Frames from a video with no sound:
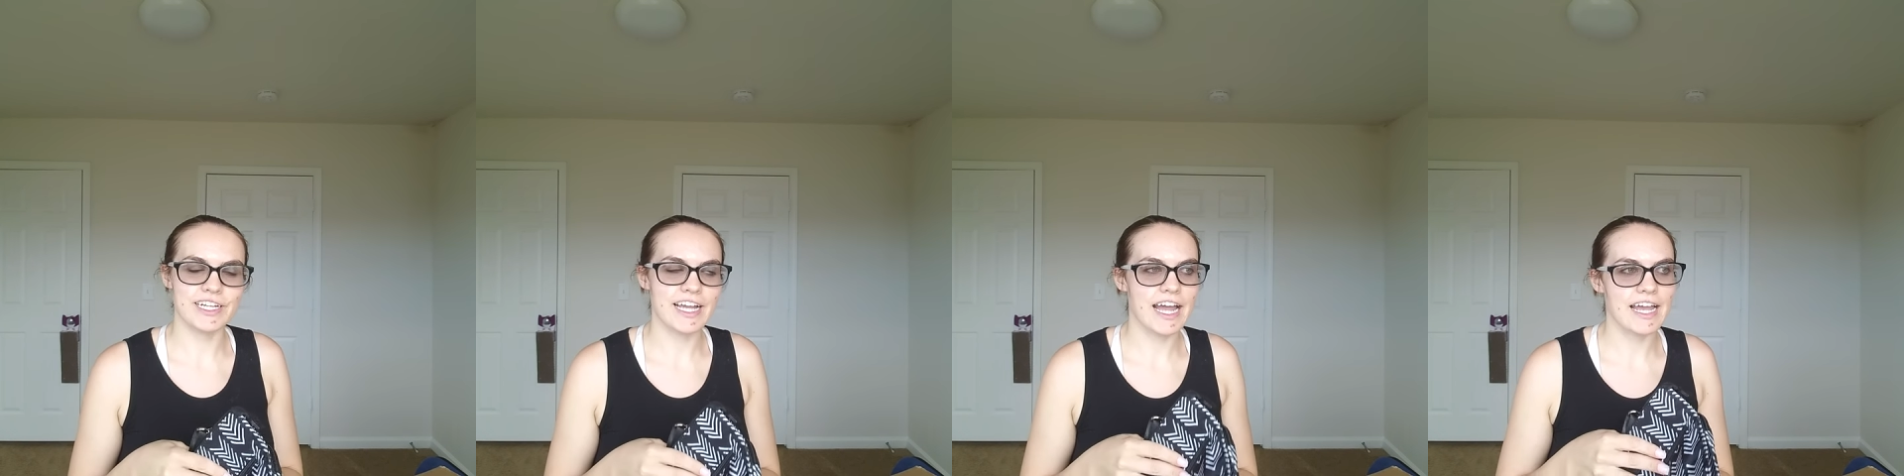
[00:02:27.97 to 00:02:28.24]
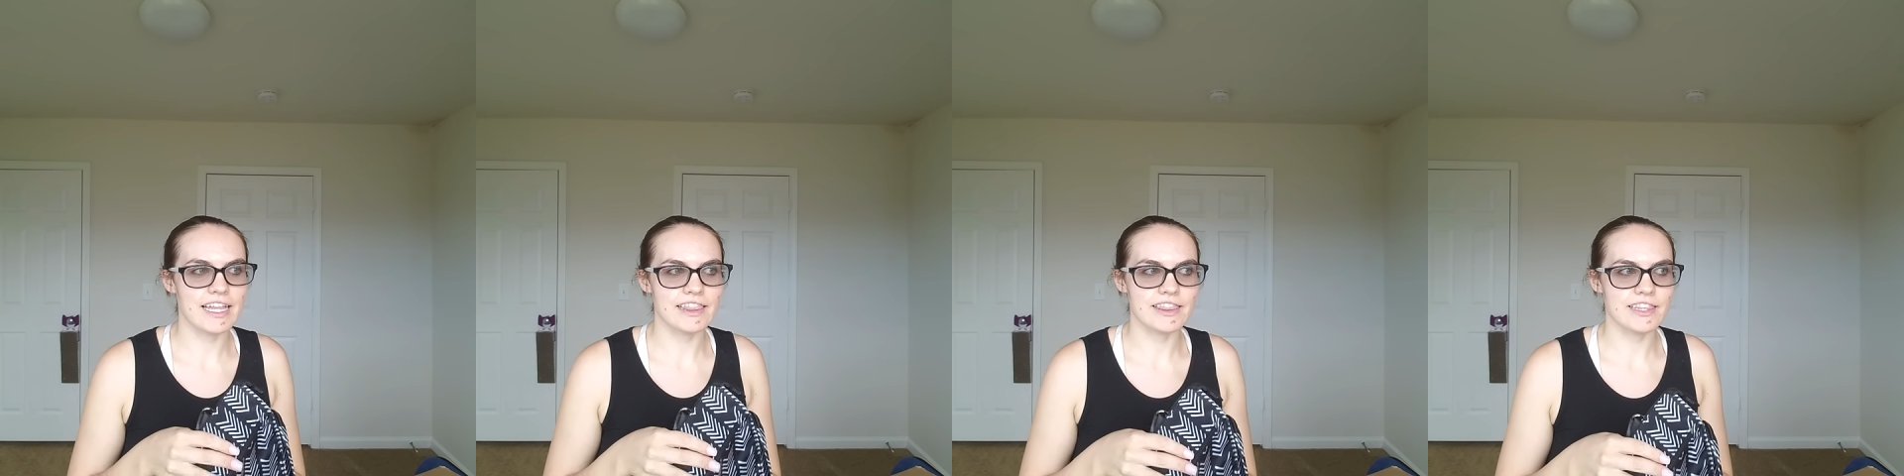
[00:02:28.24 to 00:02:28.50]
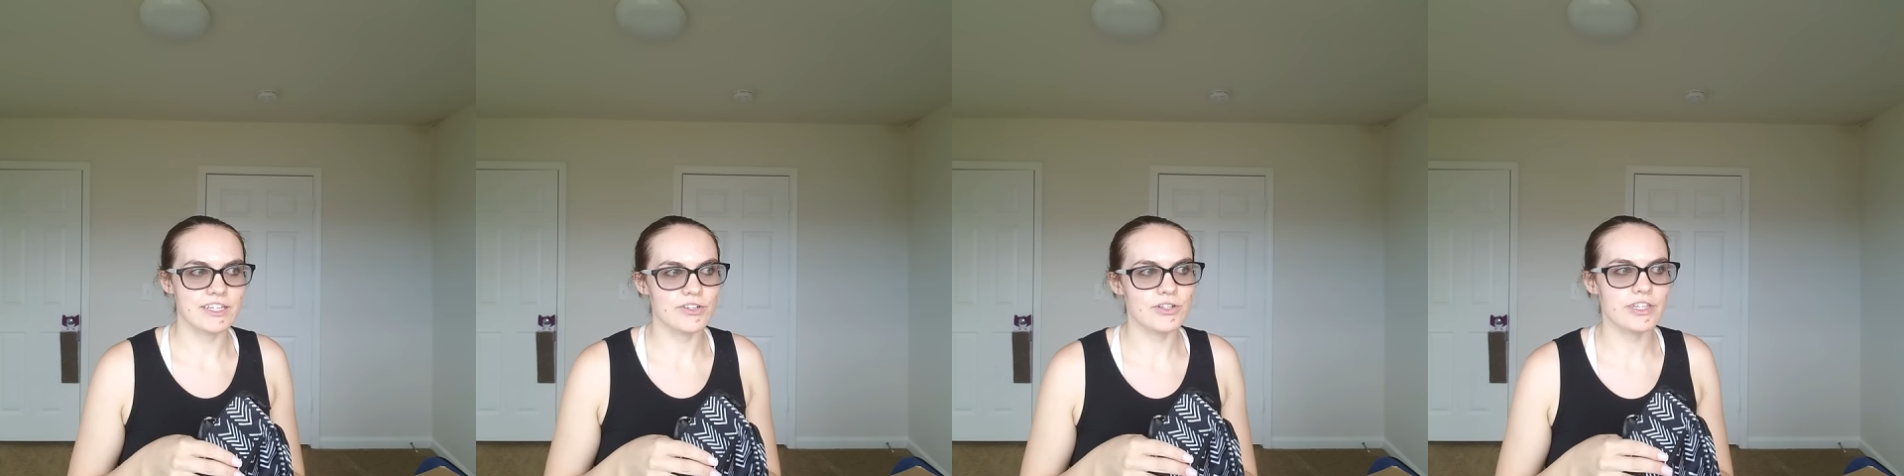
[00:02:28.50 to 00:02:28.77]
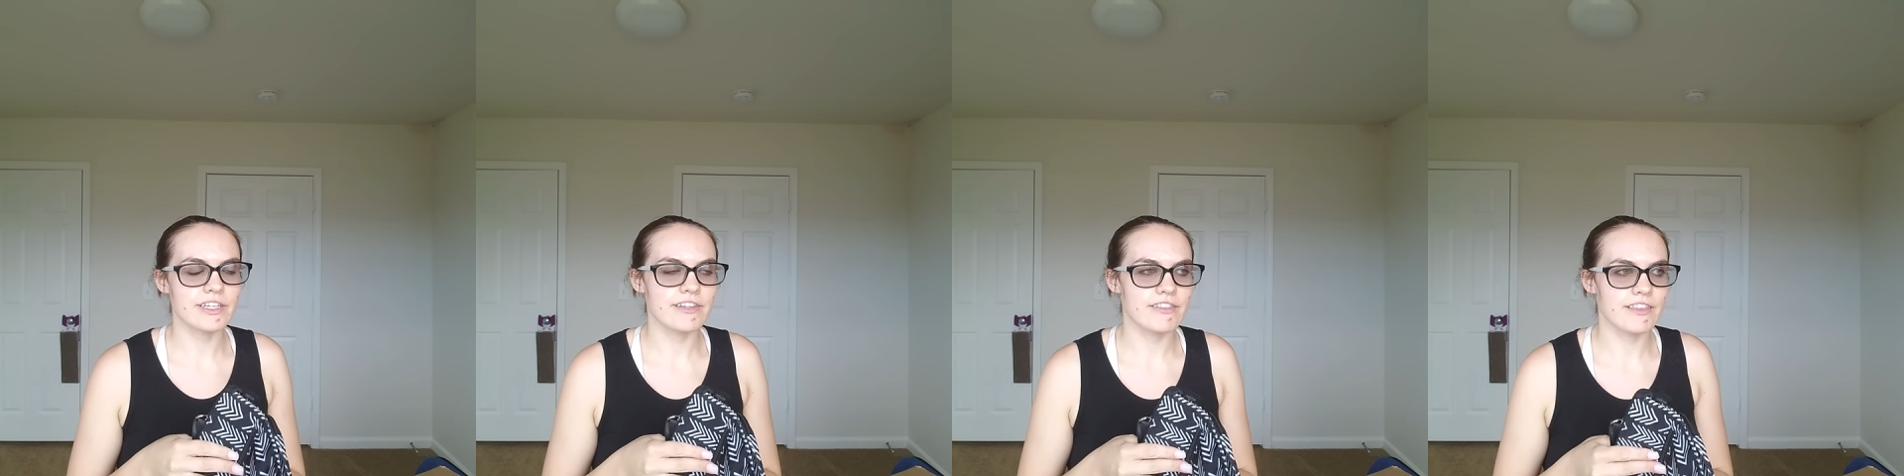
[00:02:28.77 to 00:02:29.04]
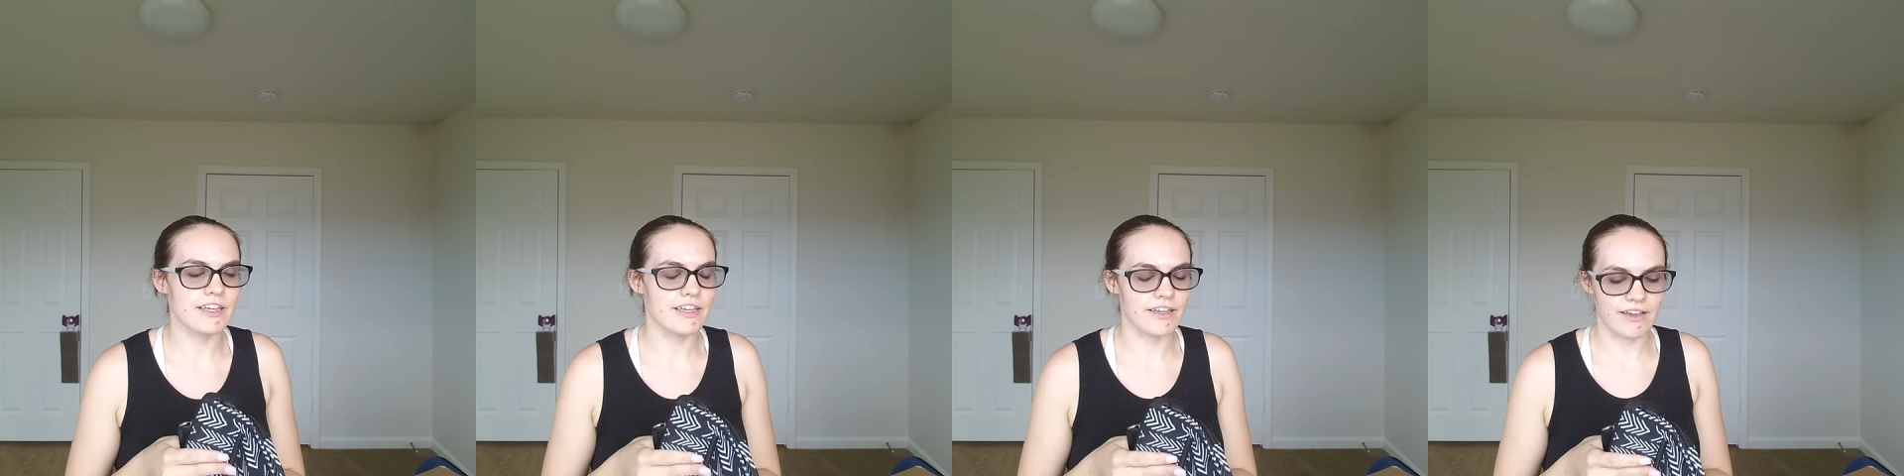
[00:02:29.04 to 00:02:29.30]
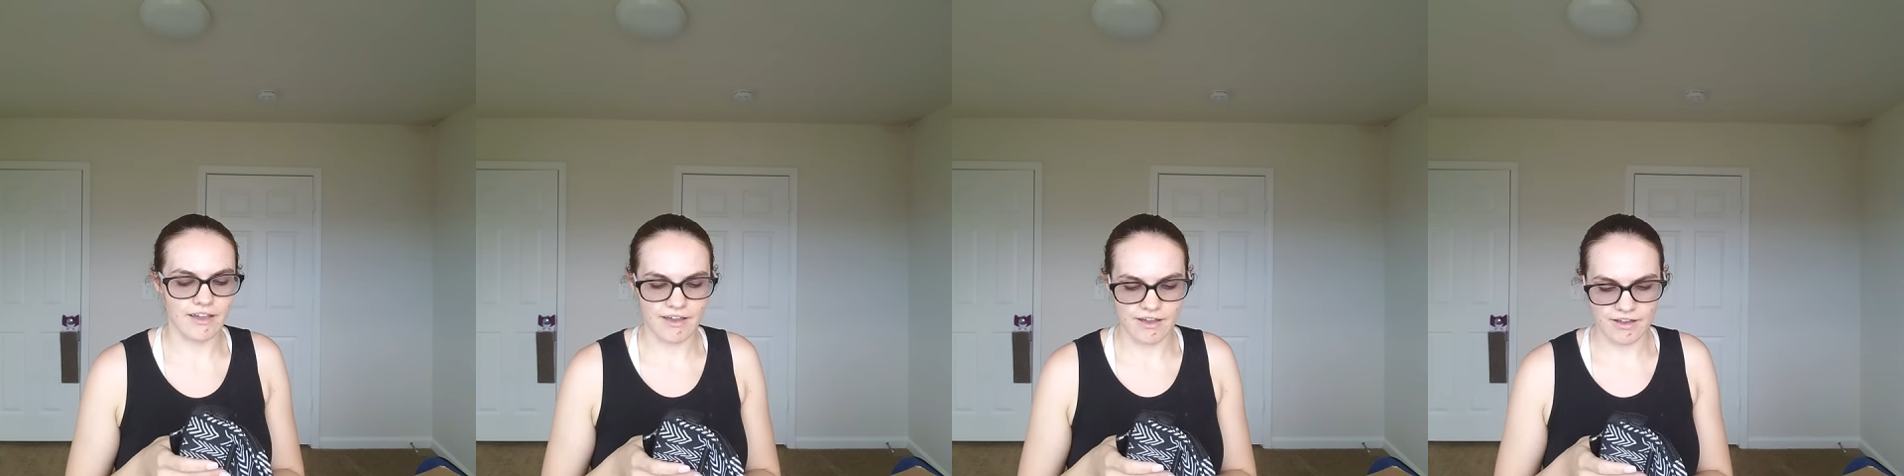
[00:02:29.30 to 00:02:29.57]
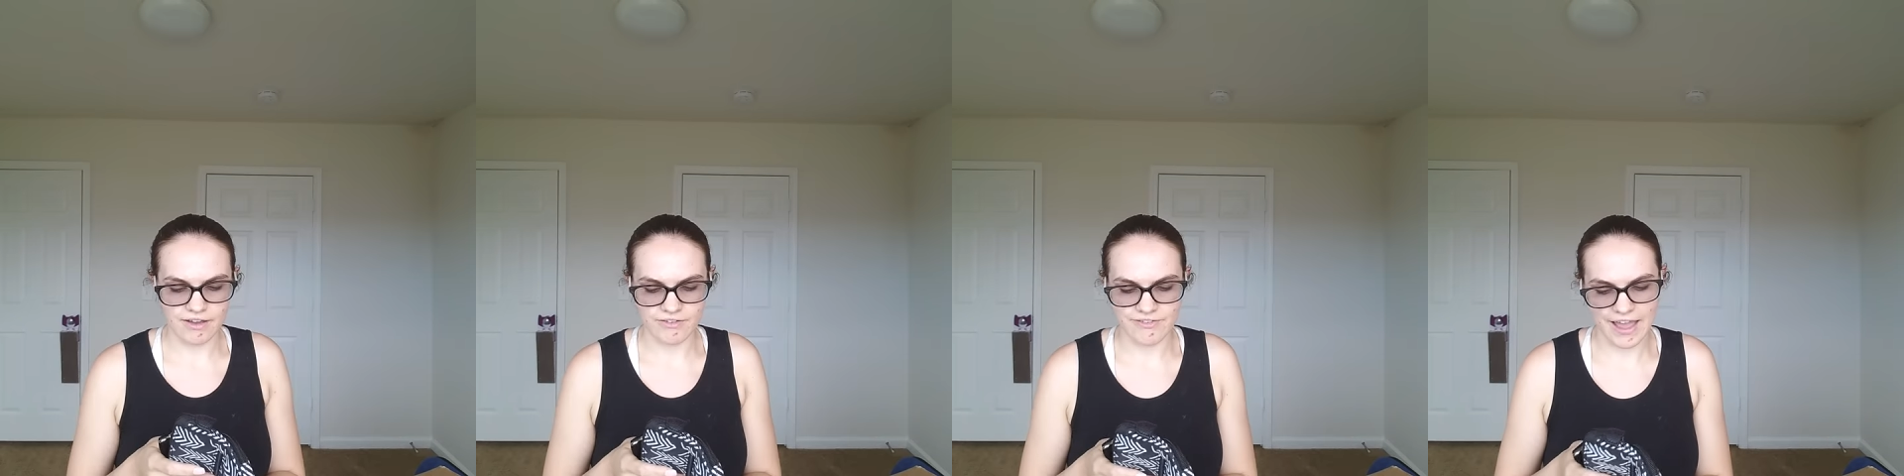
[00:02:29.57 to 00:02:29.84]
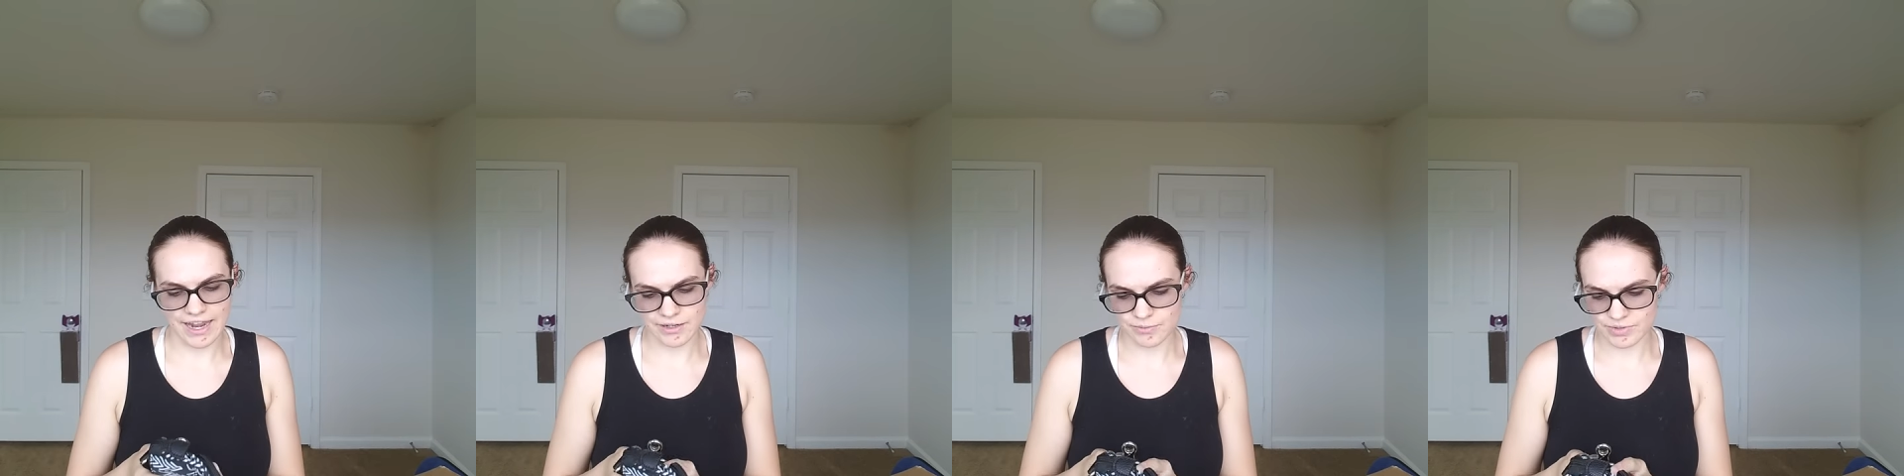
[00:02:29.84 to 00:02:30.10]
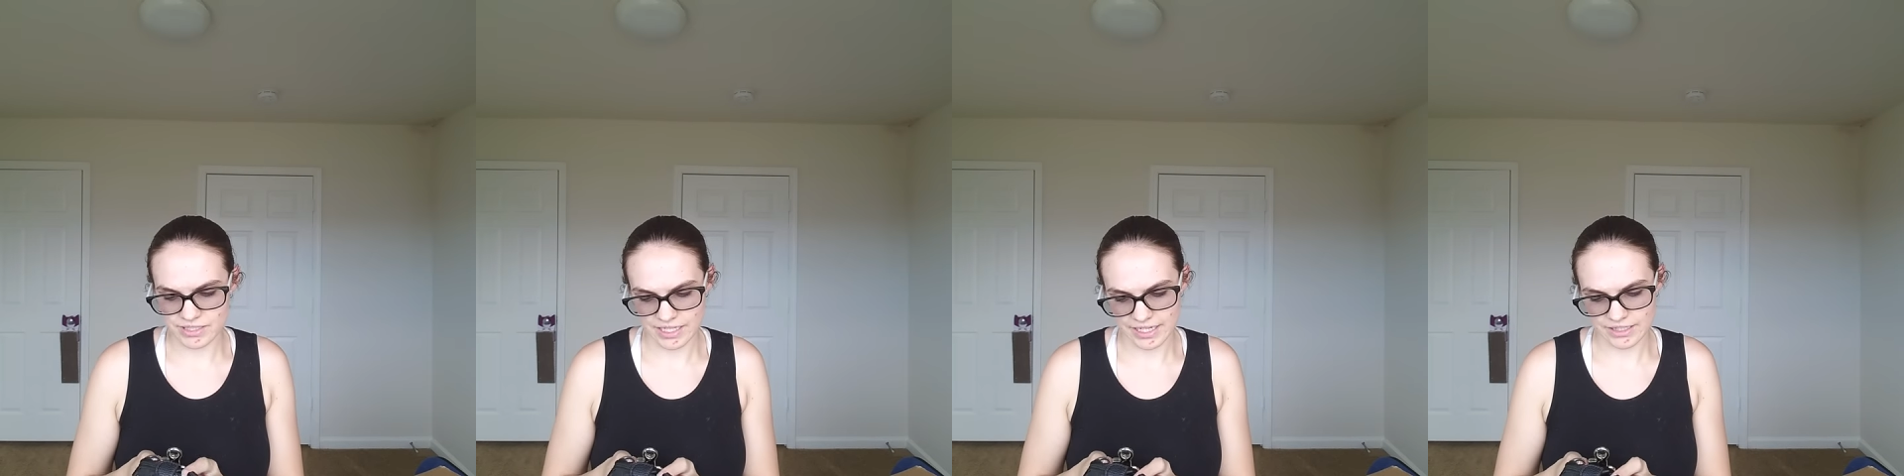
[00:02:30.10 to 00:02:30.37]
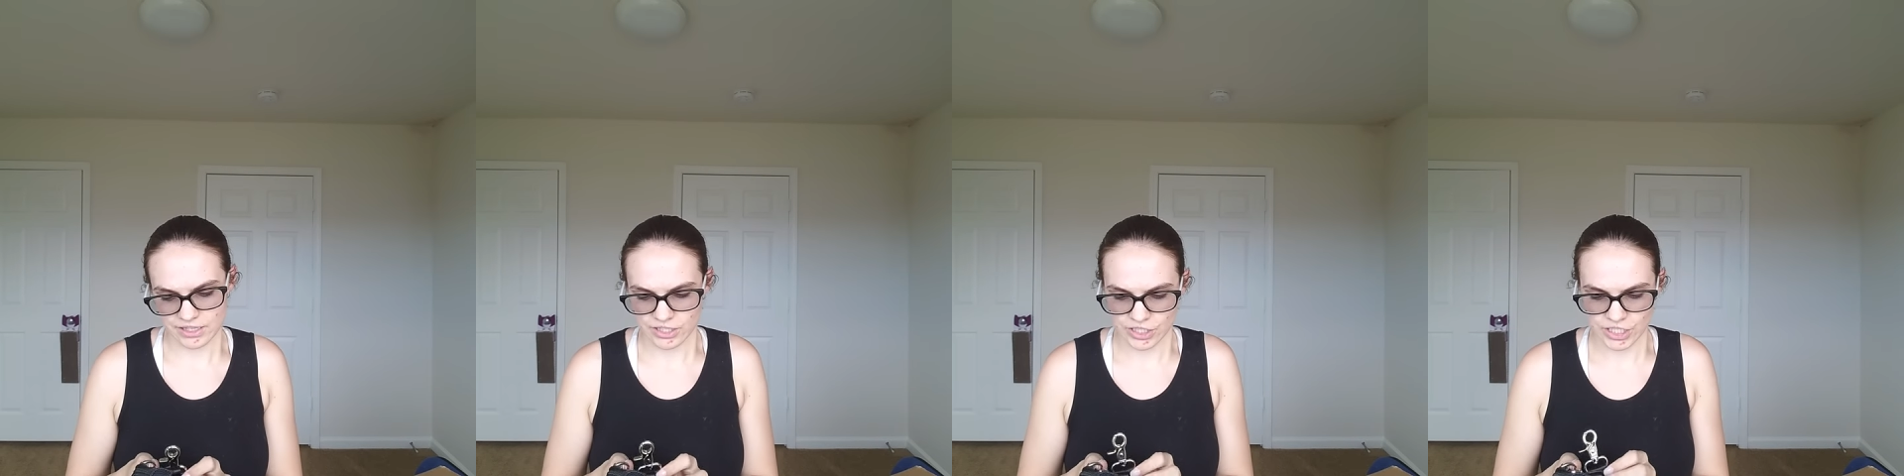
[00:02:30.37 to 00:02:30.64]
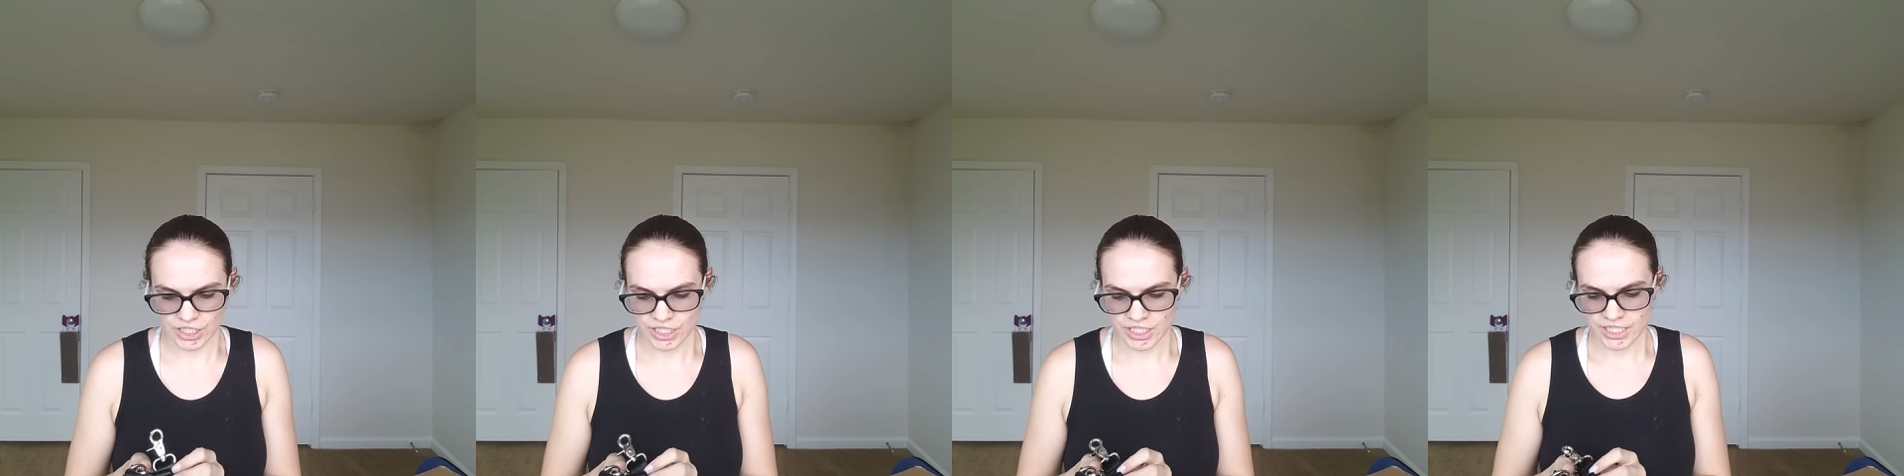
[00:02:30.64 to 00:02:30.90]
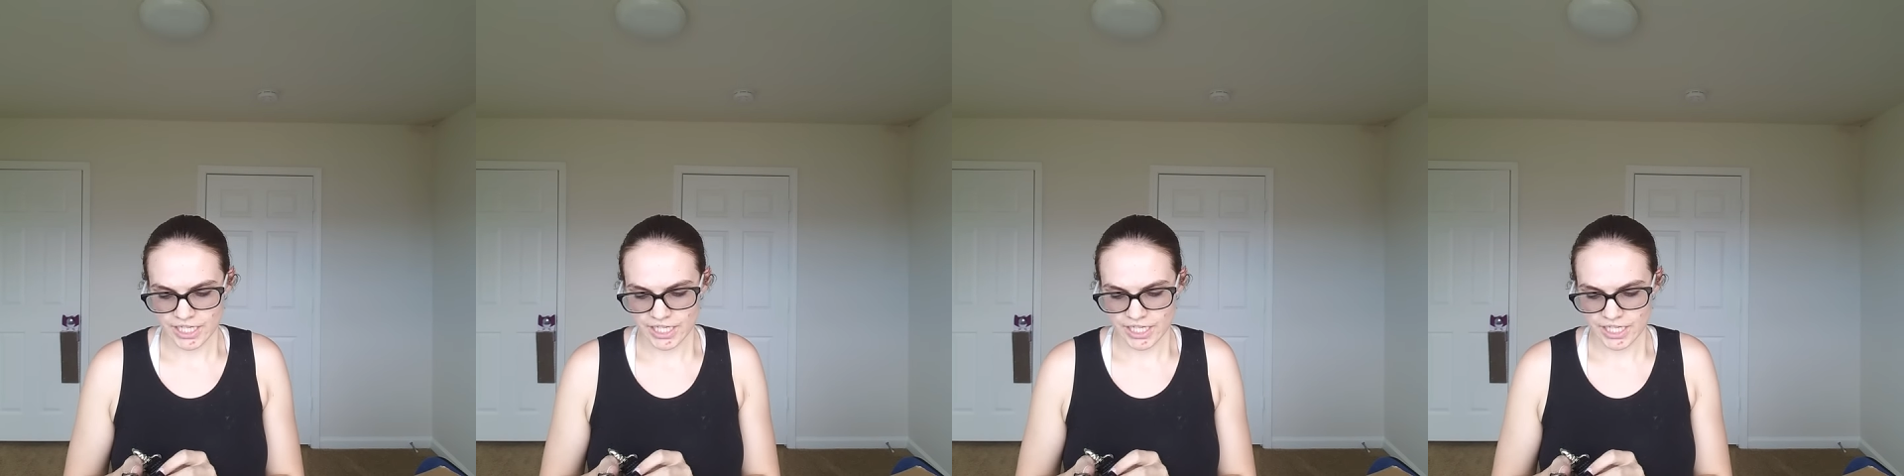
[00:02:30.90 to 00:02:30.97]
I literally think of Adam Sandler